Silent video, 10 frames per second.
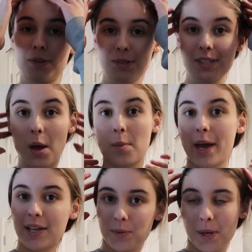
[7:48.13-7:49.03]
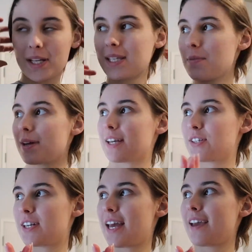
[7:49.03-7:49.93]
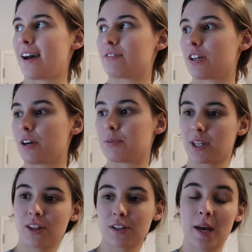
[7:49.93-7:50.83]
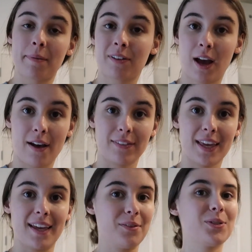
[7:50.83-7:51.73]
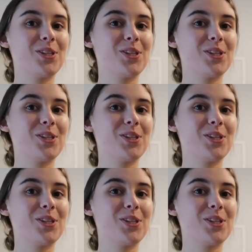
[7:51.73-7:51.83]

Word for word: which is Subway, because we got Subway yesterday after a really long time of not having it. It was